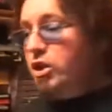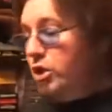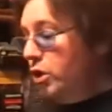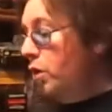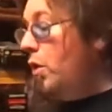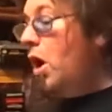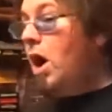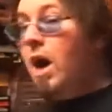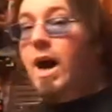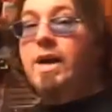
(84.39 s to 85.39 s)
Two
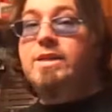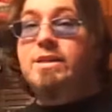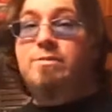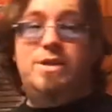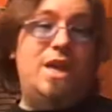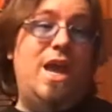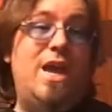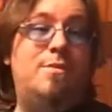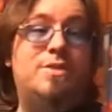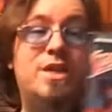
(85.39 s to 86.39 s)
awesome
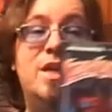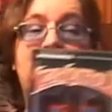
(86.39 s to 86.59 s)
games.